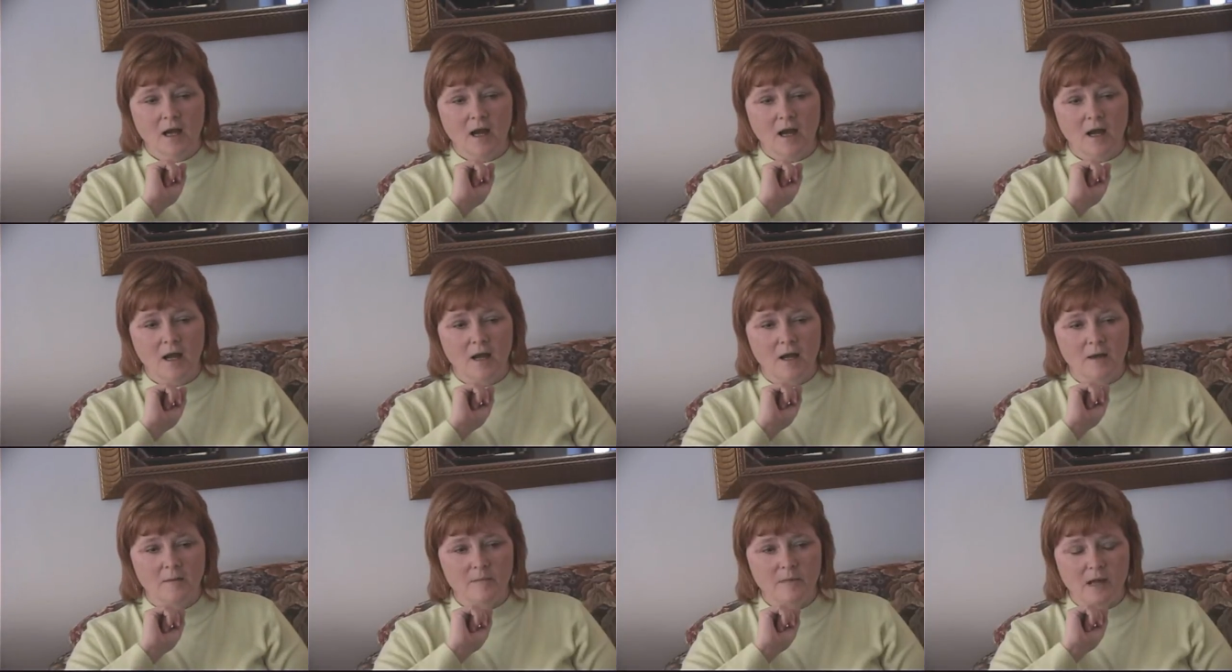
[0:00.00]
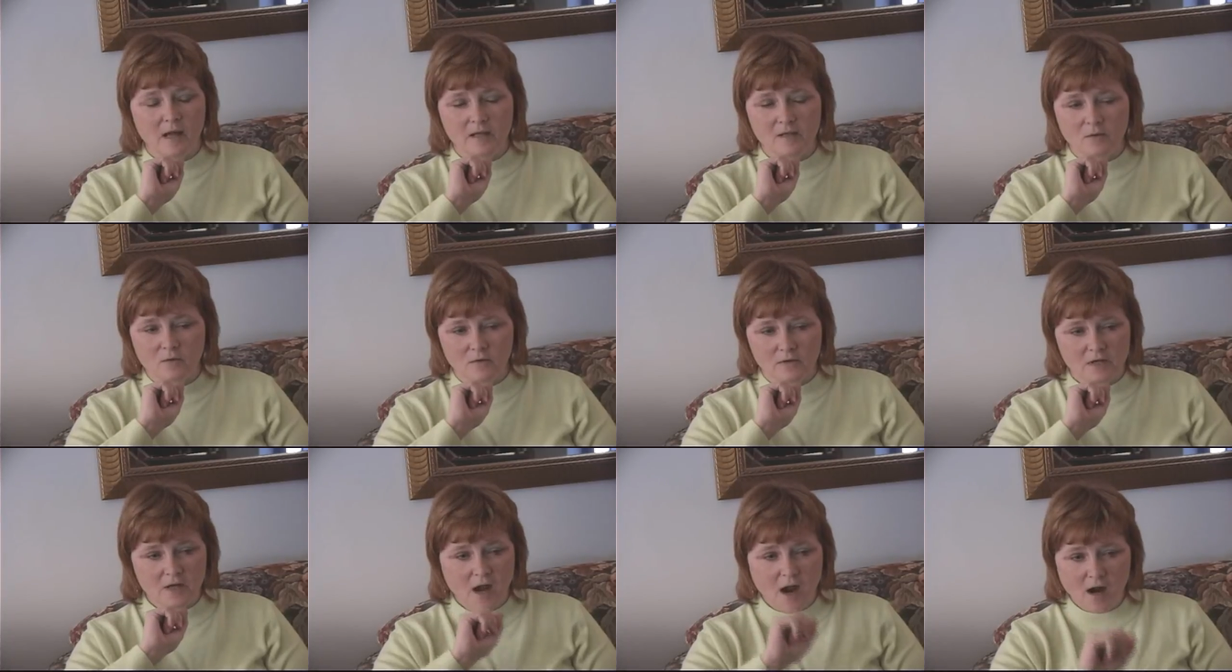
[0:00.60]
Um, I know
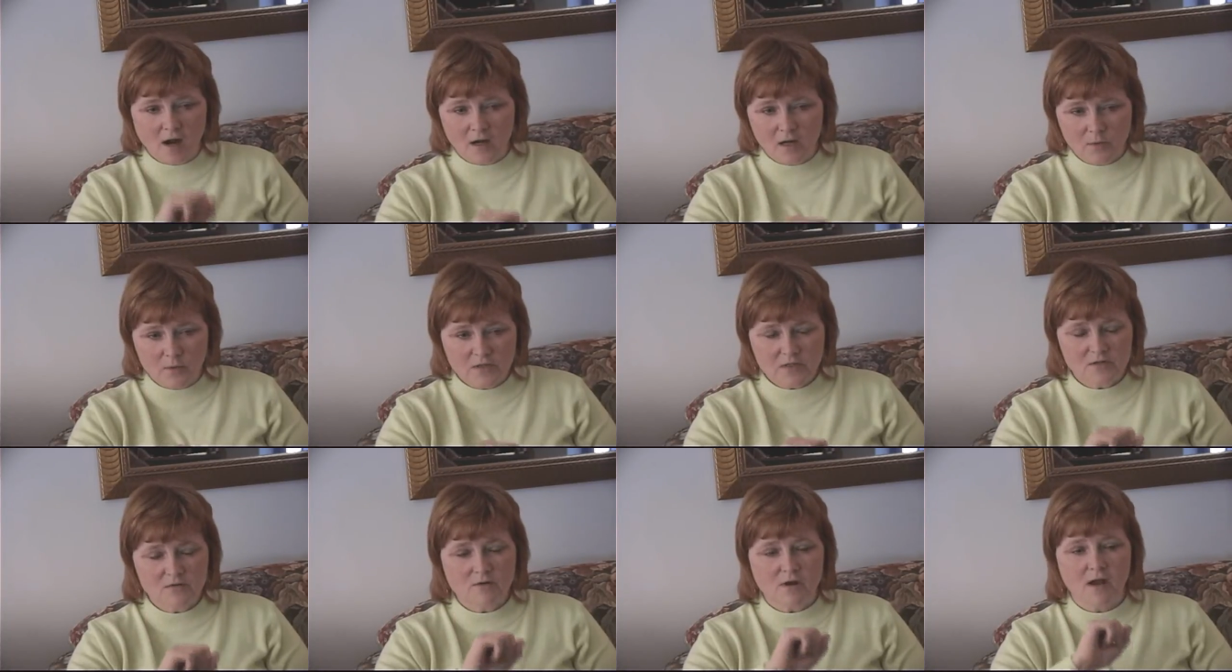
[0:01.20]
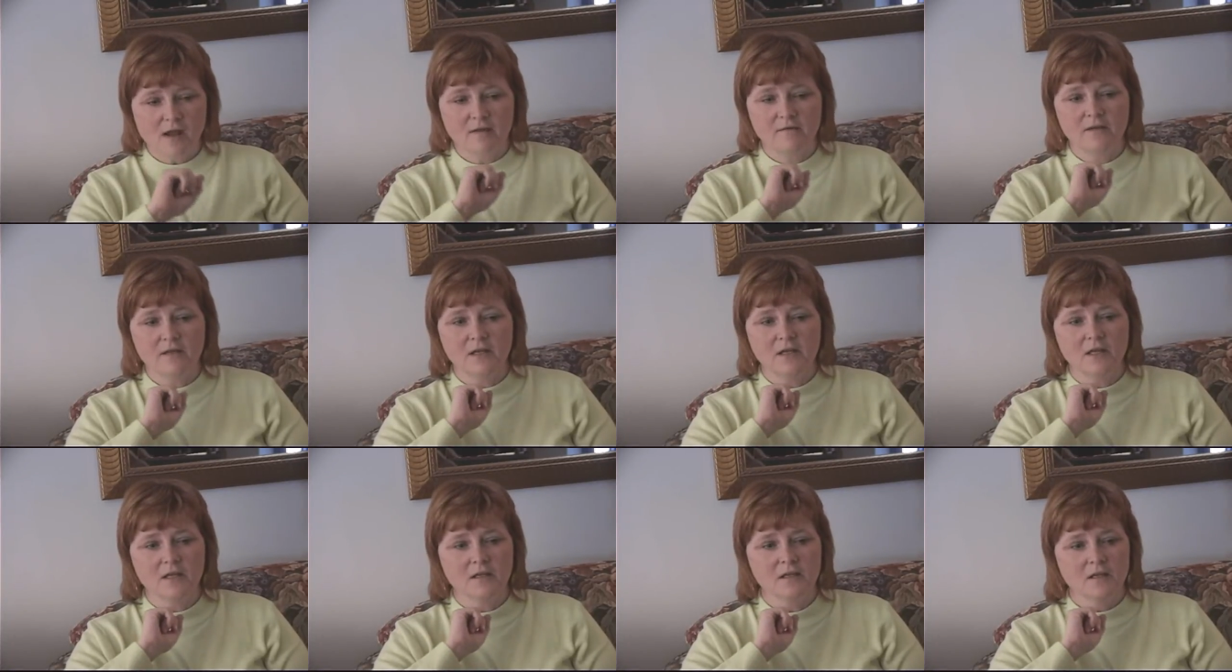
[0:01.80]
the car I was
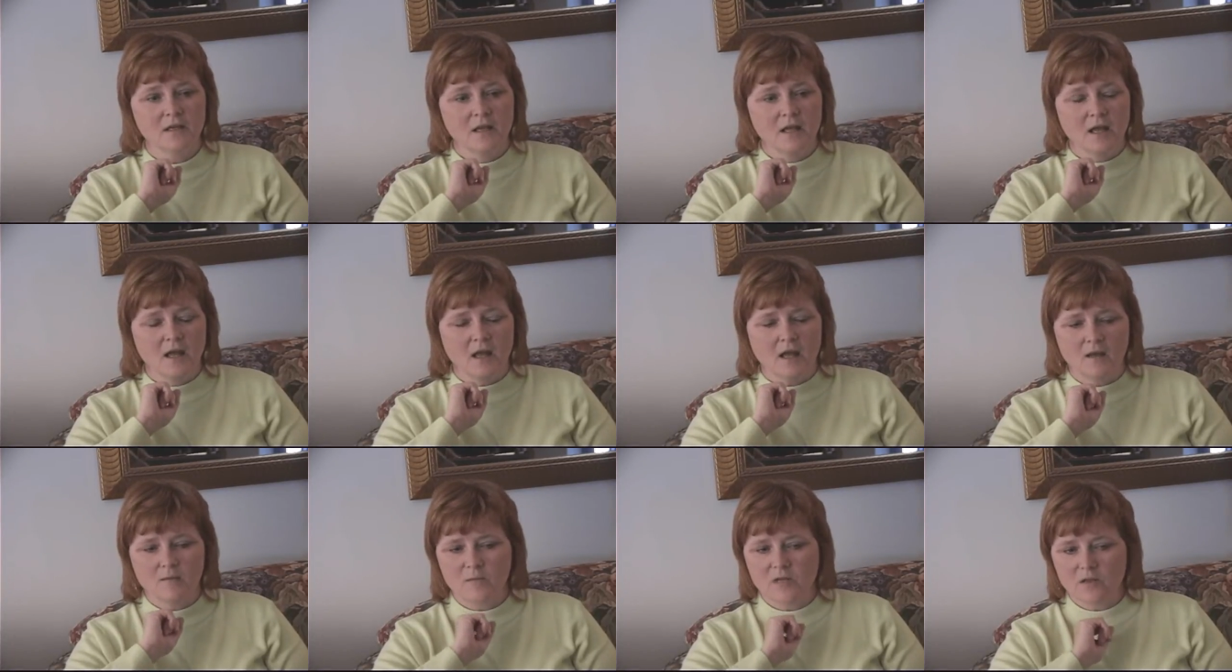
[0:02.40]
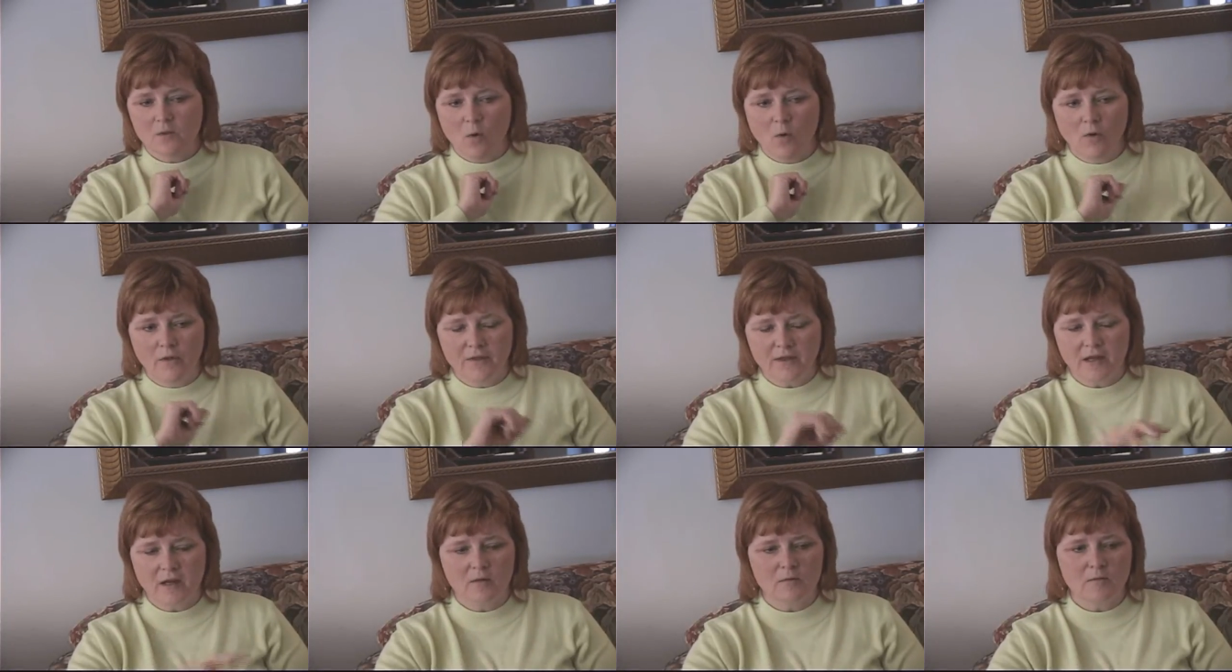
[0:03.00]
driving. I mean, the whole
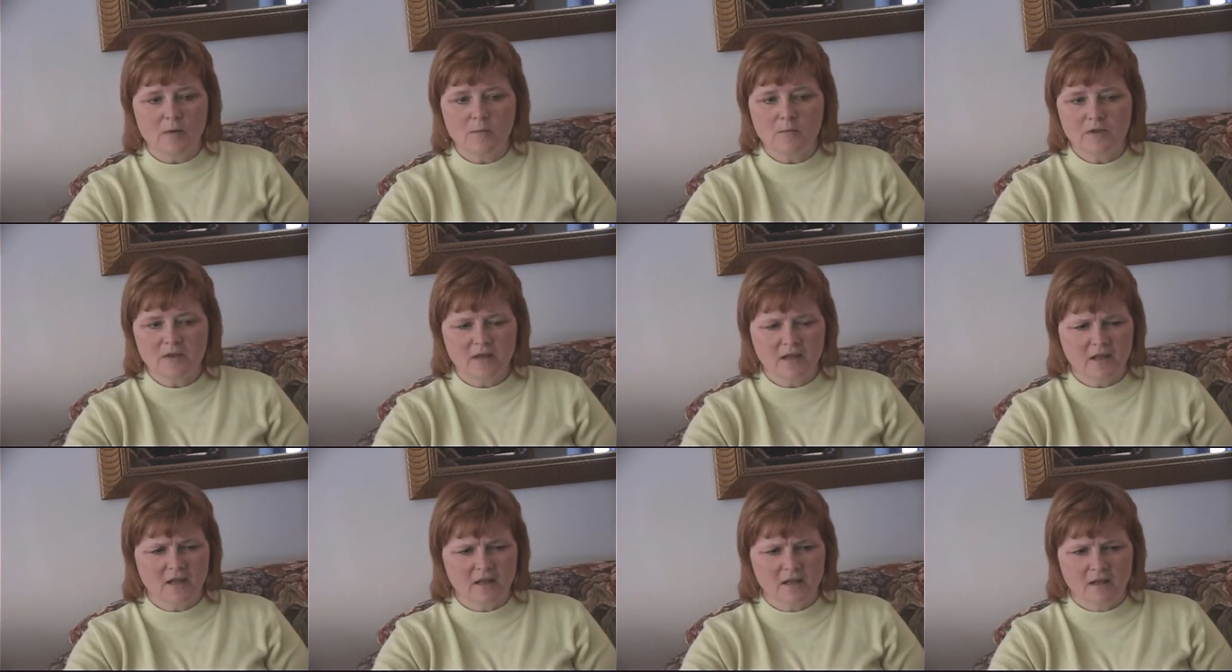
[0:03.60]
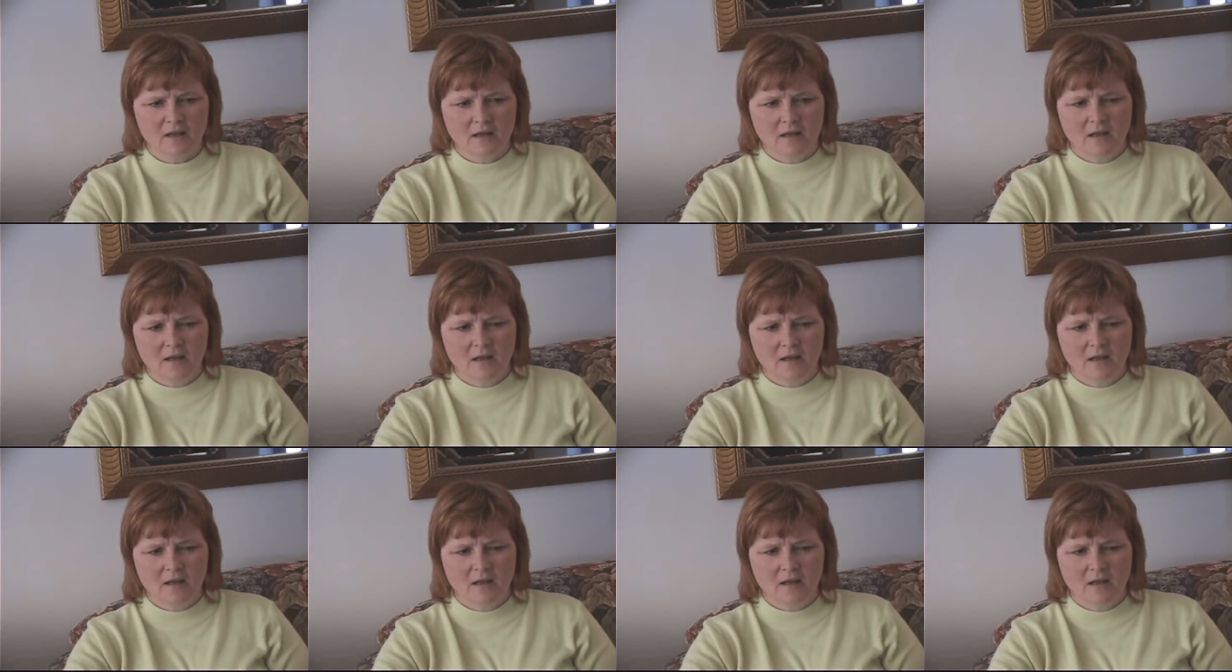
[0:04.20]
thing. I remember thinking,